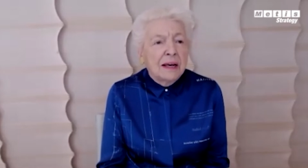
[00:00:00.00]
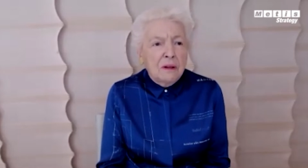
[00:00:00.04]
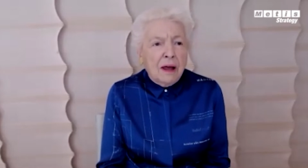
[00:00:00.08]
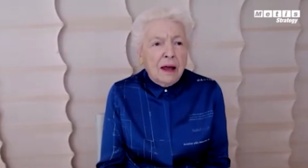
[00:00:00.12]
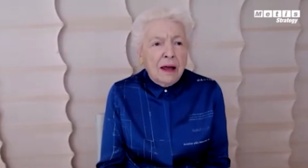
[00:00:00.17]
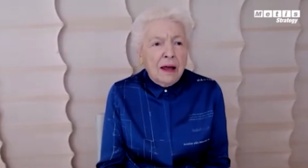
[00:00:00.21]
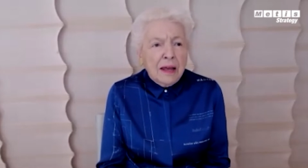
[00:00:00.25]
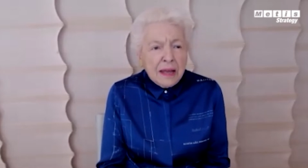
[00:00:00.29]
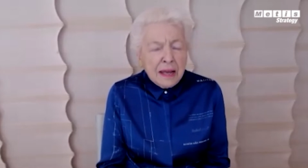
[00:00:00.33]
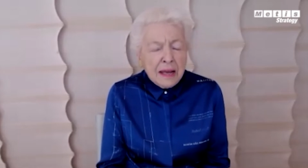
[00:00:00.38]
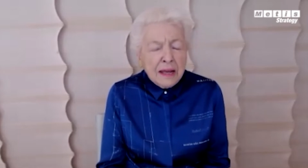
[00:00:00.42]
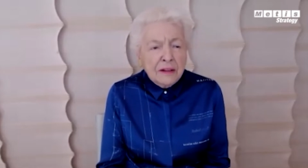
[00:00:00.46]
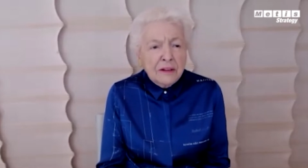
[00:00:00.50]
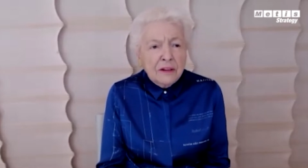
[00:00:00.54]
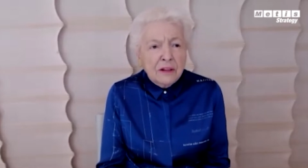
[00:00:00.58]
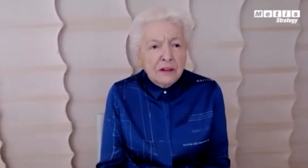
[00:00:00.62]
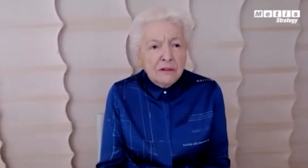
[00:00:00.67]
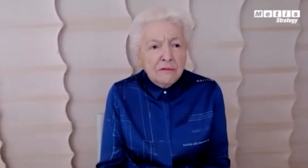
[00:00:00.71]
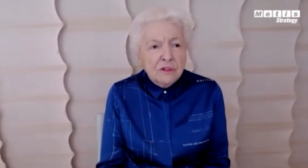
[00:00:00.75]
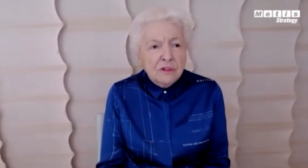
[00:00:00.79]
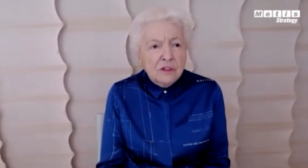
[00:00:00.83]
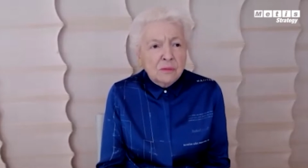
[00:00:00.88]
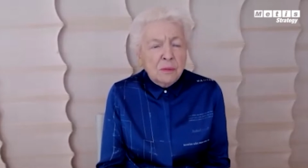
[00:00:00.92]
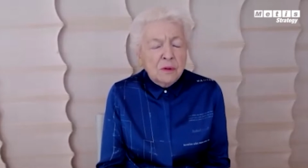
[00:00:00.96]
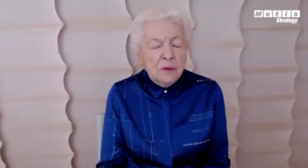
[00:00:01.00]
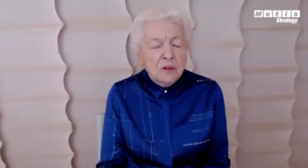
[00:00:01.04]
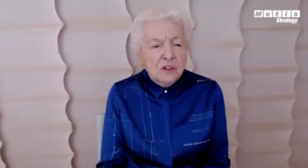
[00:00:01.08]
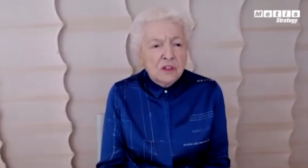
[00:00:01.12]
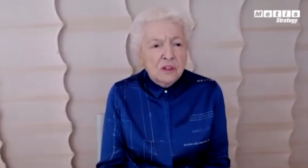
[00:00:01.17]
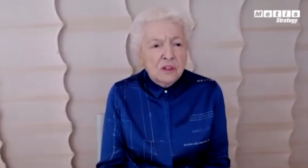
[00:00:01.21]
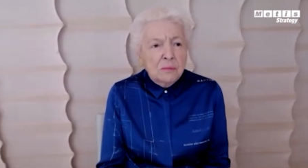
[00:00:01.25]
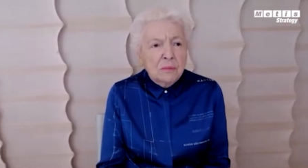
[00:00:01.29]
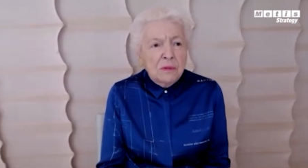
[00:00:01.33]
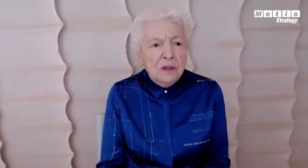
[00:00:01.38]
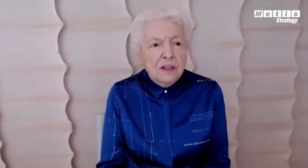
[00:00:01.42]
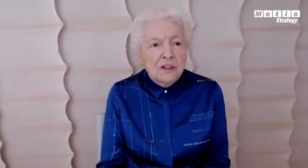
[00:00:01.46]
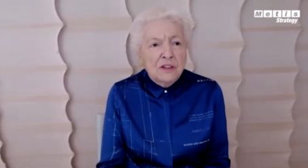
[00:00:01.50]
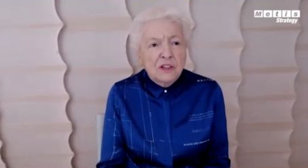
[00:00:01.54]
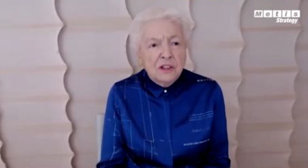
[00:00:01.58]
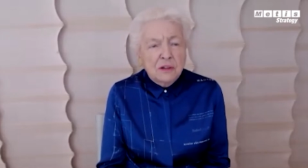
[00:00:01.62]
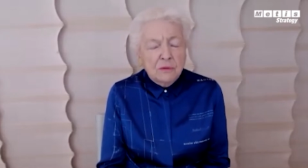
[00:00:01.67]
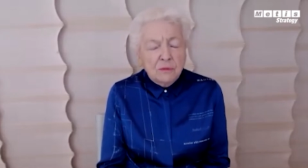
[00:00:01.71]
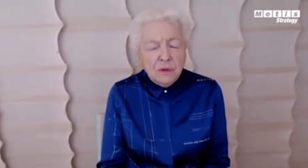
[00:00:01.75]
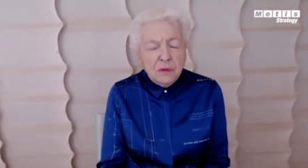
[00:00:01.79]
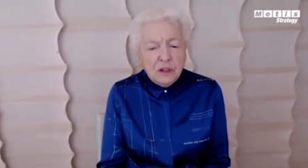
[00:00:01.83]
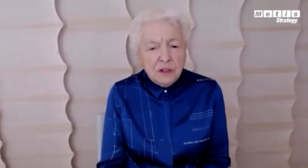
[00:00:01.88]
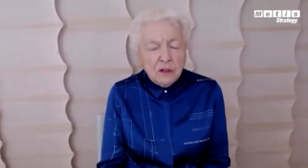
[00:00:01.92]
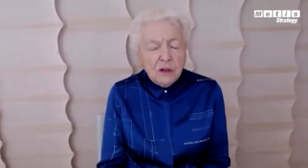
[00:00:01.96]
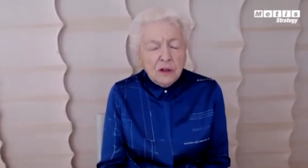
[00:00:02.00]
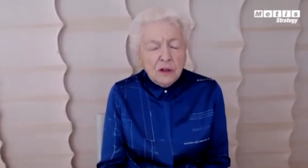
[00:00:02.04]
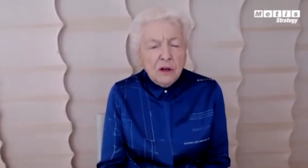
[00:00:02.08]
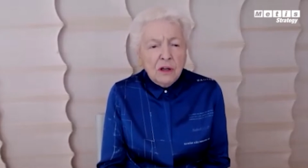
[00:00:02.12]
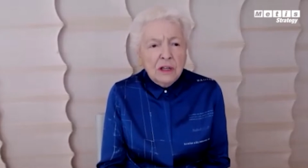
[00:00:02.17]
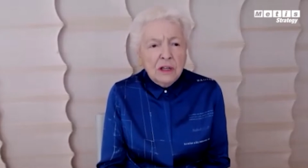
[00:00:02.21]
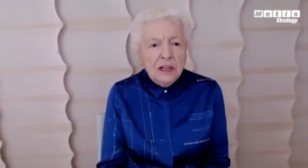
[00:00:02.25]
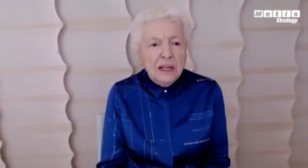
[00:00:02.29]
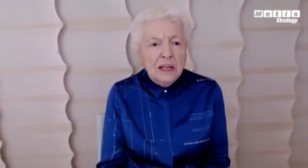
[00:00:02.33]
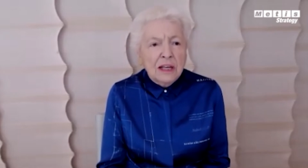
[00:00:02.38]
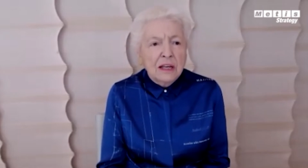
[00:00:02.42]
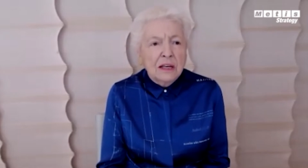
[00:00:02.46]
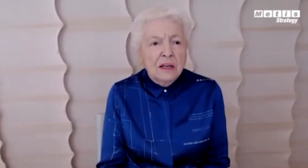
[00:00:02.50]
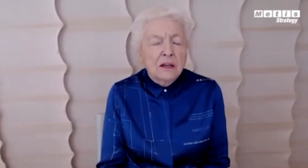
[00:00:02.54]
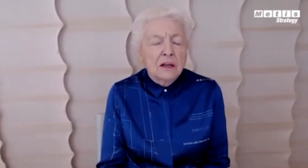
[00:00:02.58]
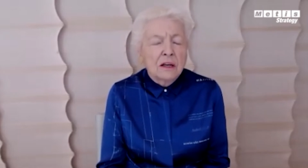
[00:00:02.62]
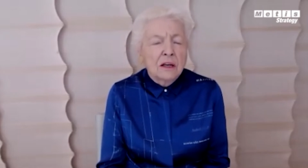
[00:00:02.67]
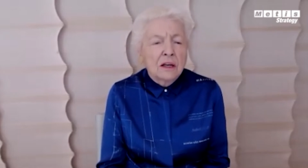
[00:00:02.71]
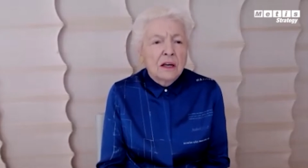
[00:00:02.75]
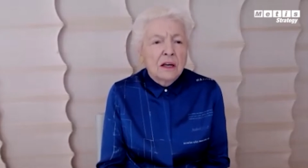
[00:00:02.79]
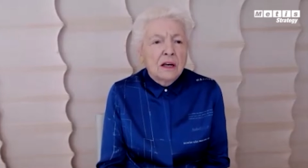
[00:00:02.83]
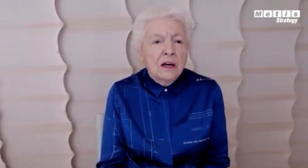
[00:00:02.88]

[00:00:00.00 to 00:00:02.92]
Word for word: I had the responsibility with a colleague